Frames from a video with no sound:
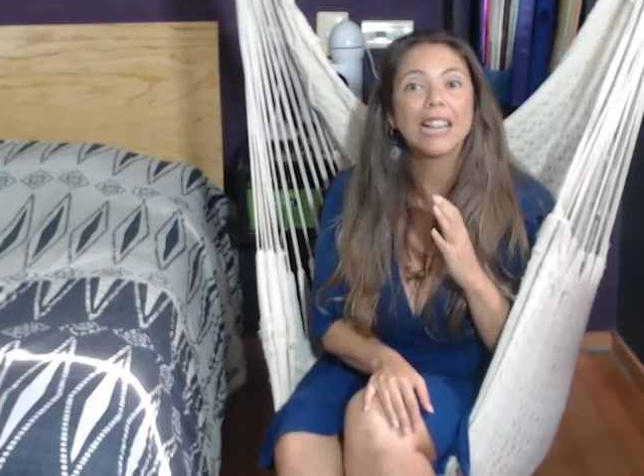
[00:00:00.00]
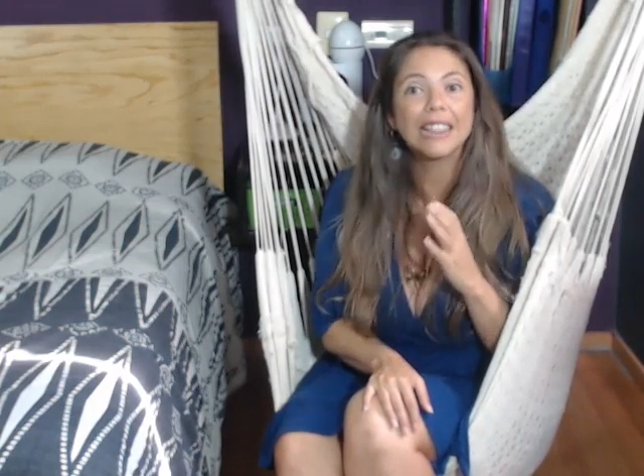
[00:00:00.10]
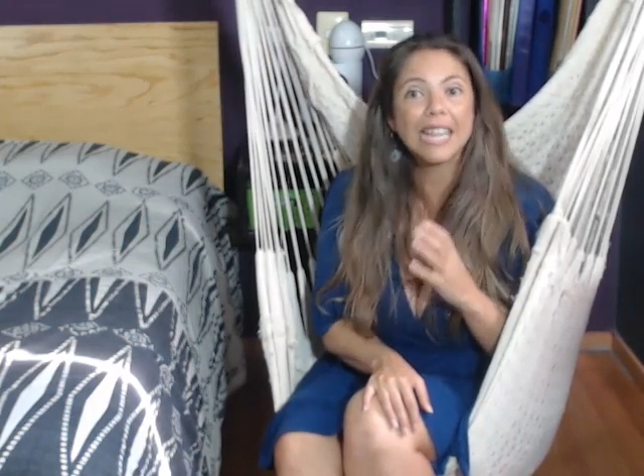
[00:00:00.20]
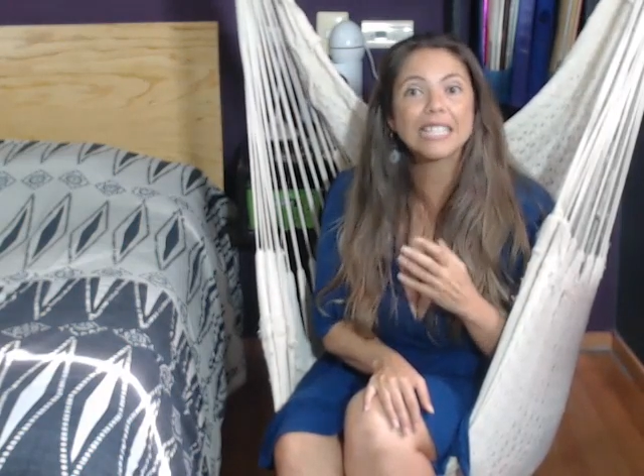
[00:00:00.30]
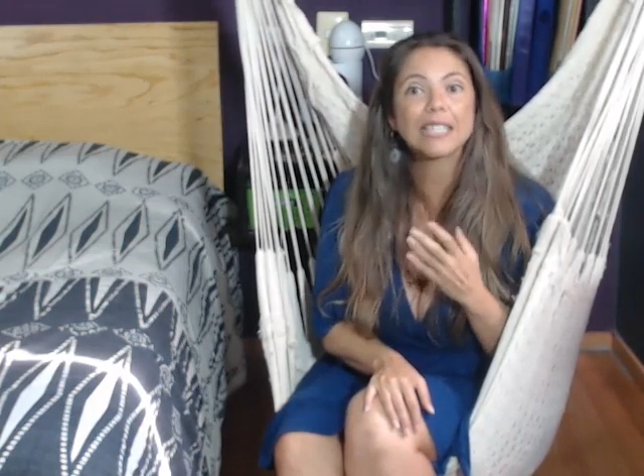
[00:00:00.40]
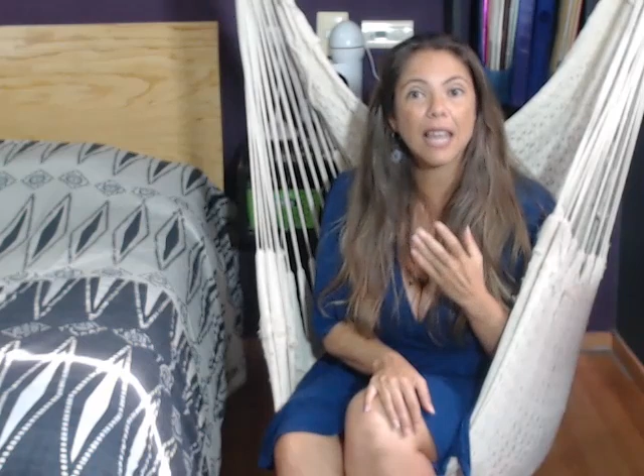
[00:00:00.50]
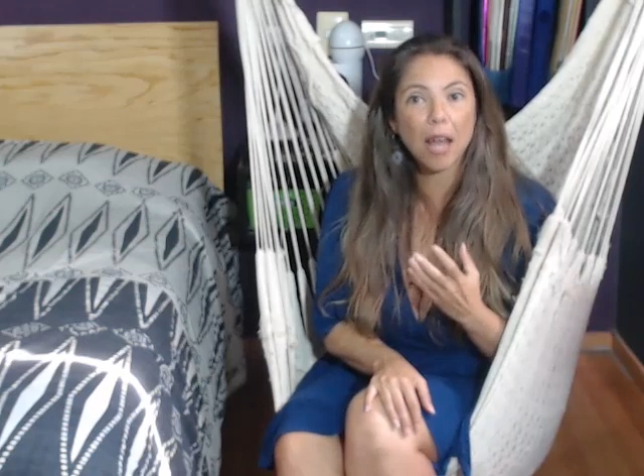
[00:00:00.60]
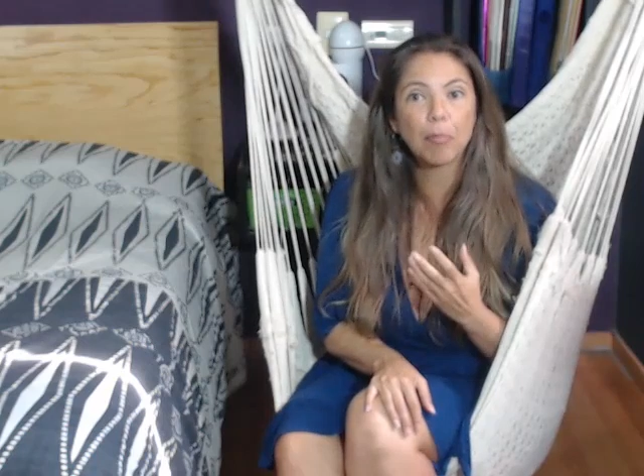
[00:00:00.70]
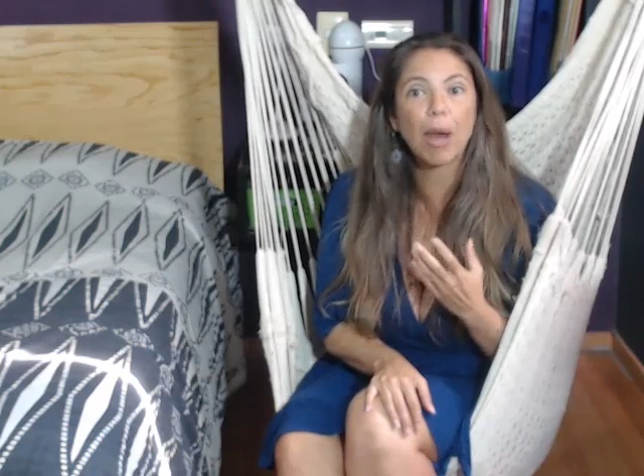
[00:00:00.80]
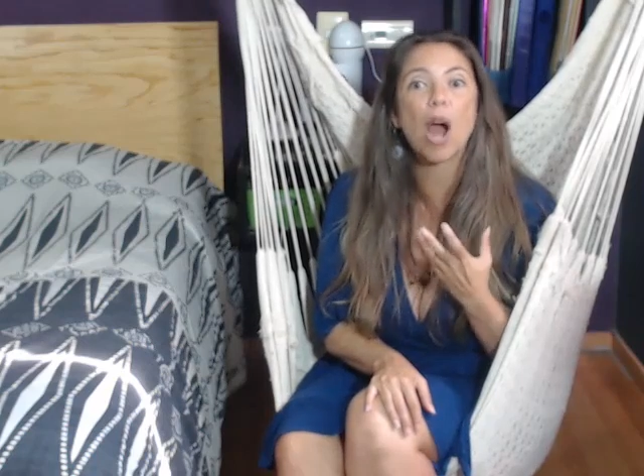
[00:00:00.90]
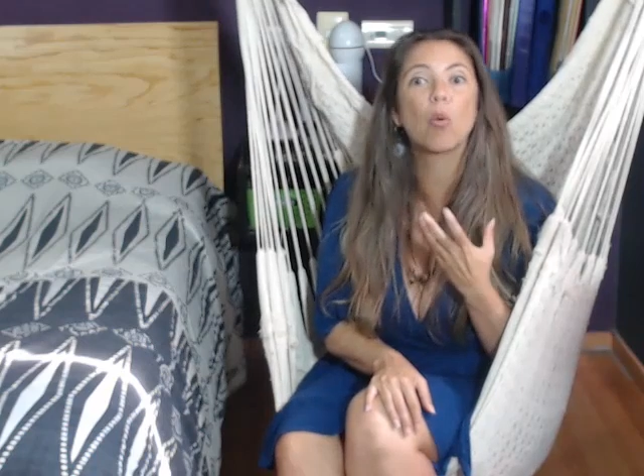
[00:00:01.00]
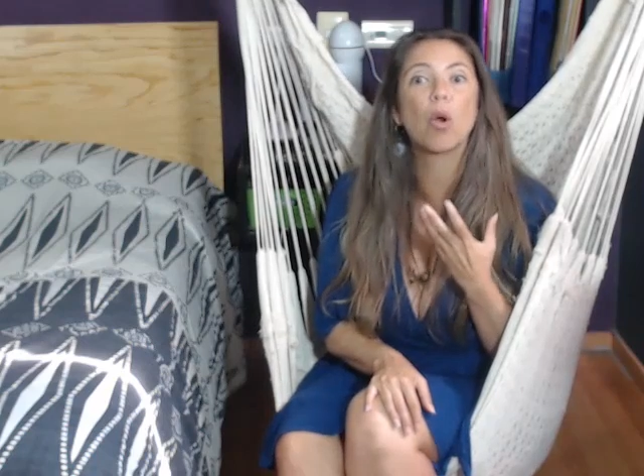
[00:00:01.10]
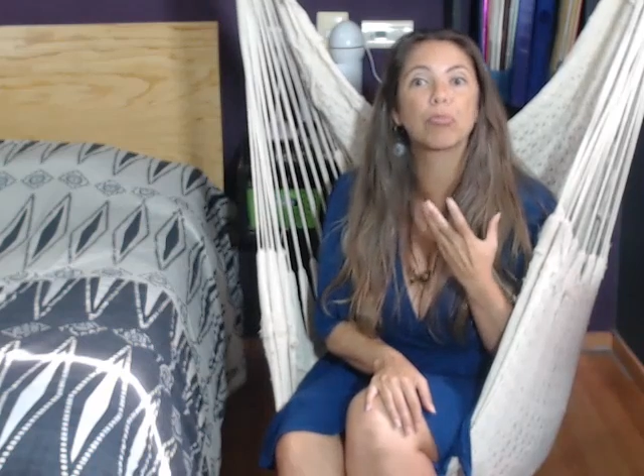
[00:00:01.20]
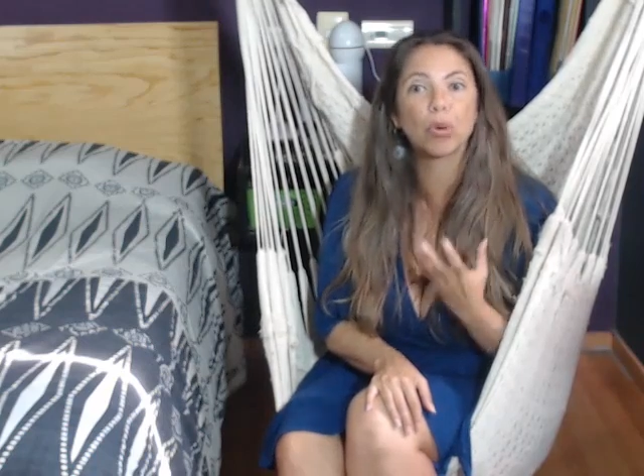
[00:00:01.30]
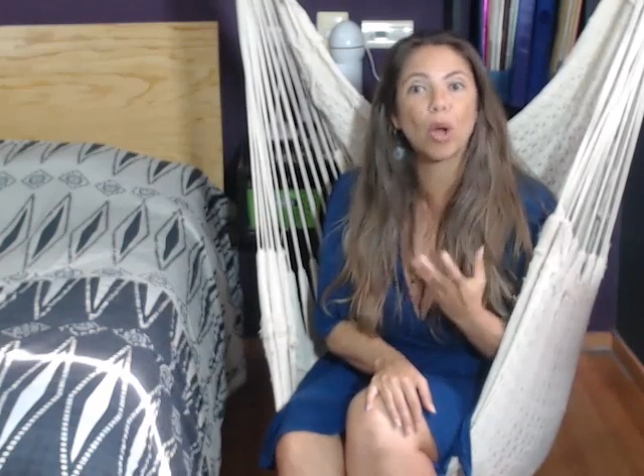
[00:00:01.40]
Let's help
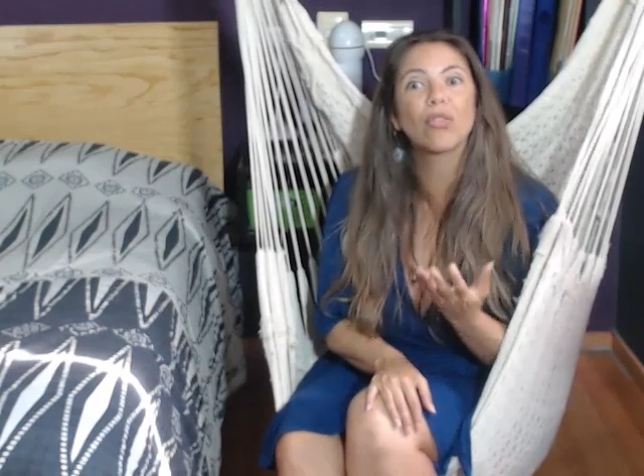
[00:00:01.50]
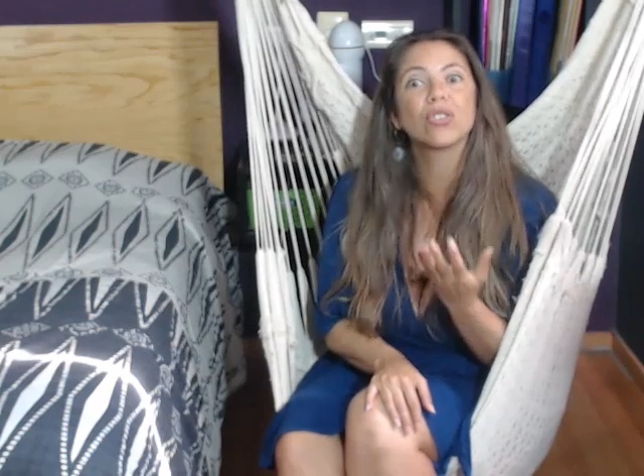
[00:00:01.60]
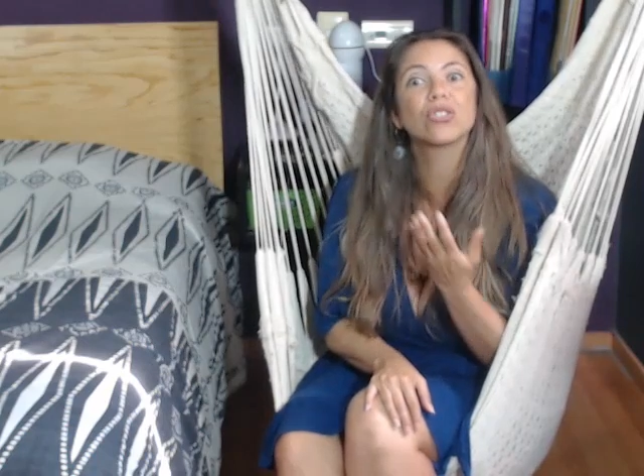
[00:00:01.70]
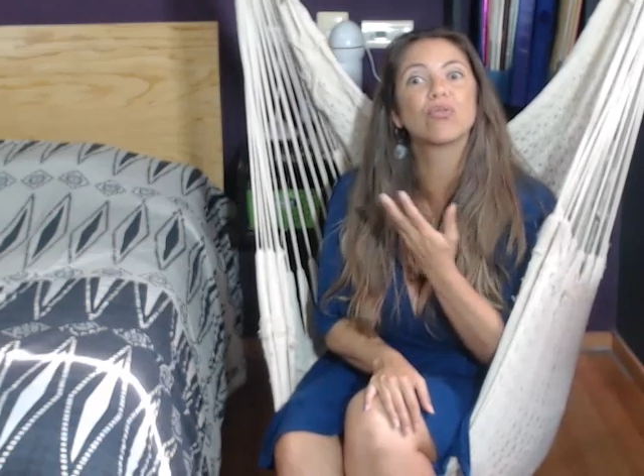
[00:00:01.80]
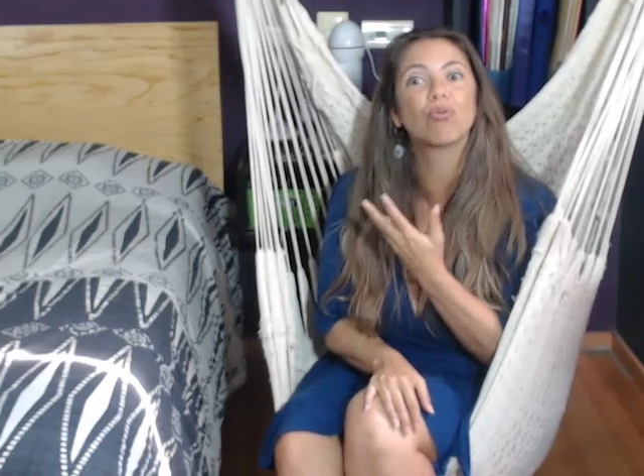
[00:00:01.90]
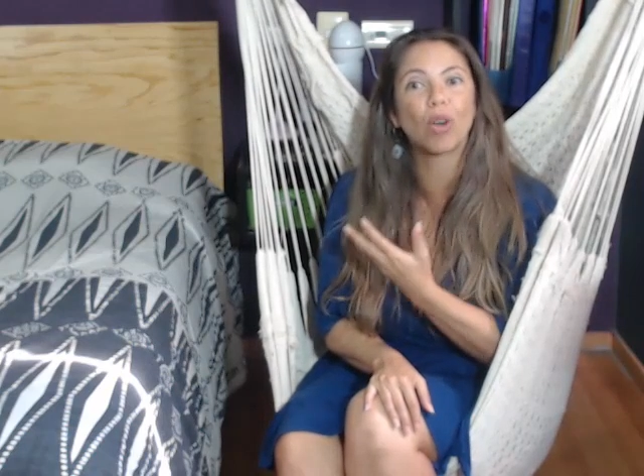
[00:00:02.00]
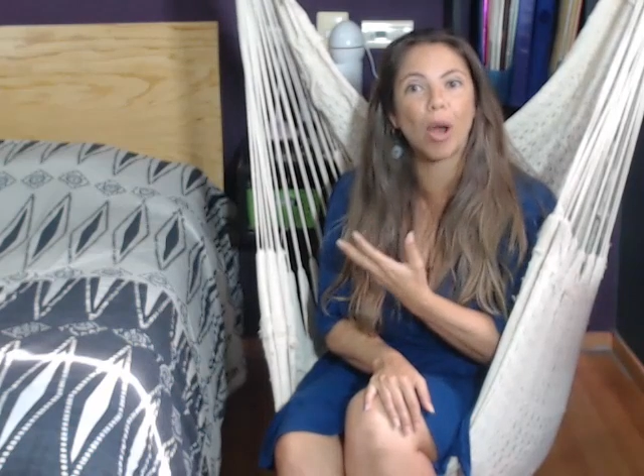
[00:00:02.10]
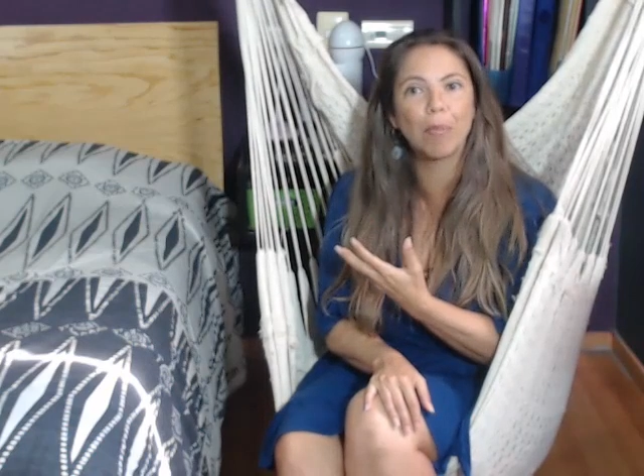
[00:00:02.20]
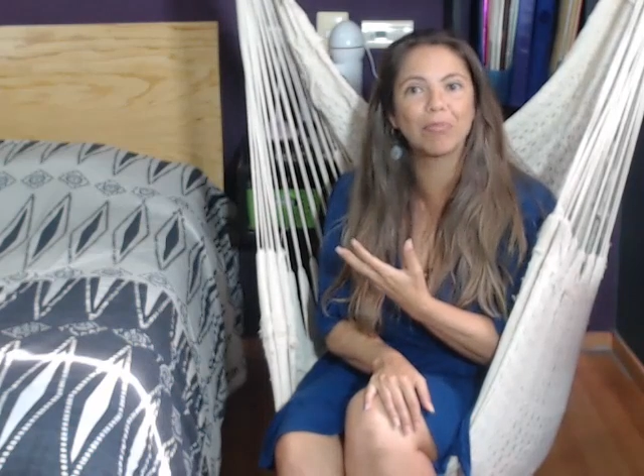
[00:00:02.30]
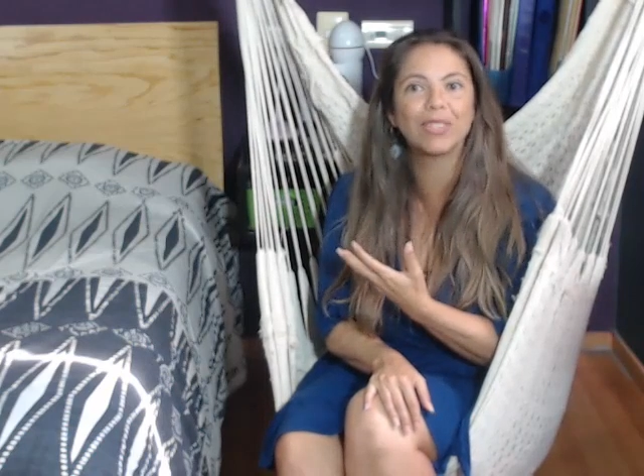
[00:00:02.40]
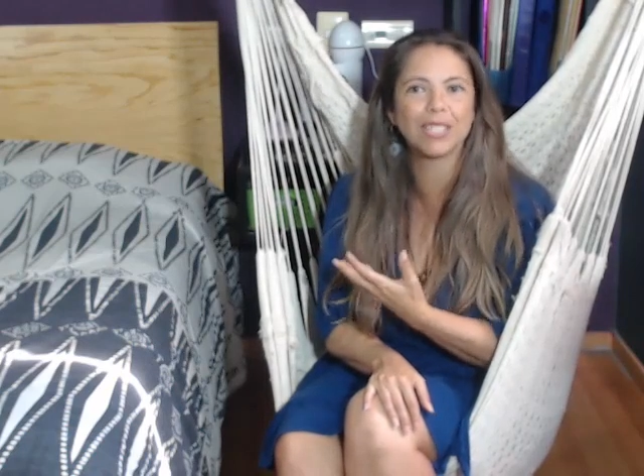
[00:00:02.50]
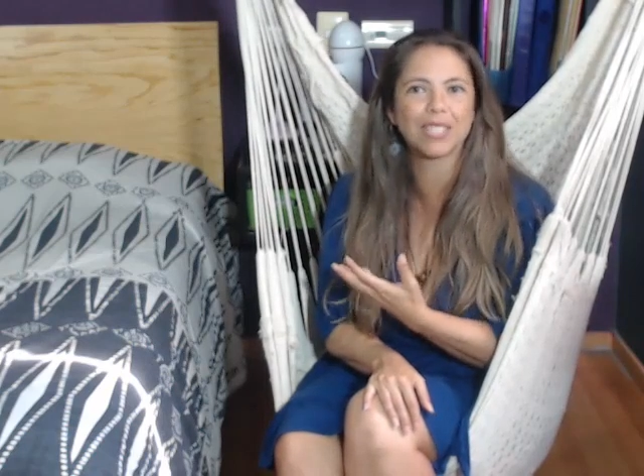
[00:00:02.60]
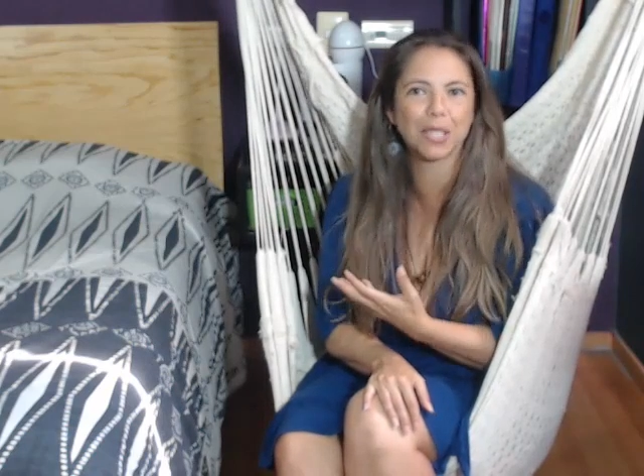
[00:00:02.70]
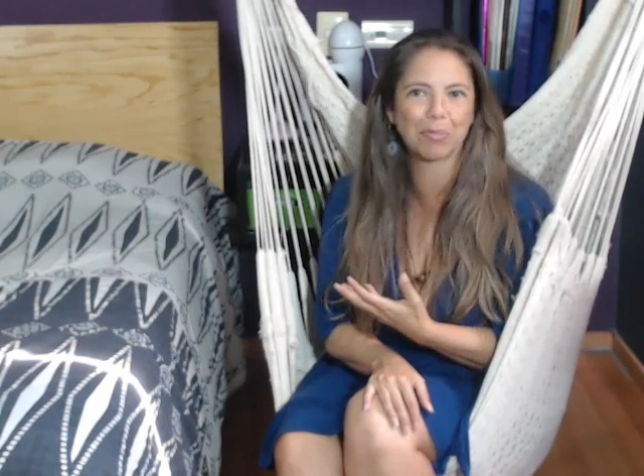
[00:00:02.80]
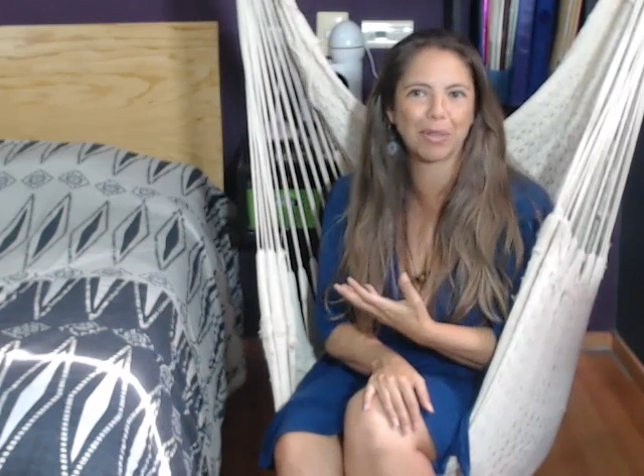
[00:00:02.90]
our brothers from
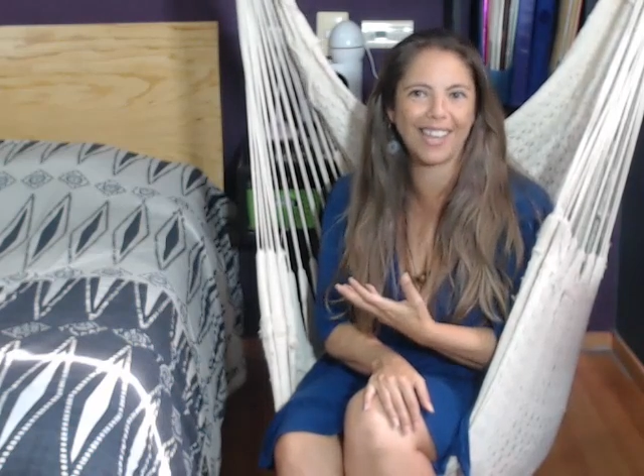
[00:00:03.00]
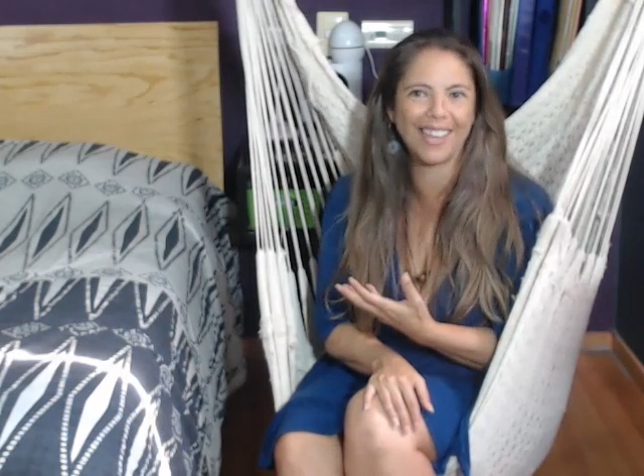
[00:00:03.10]
this place.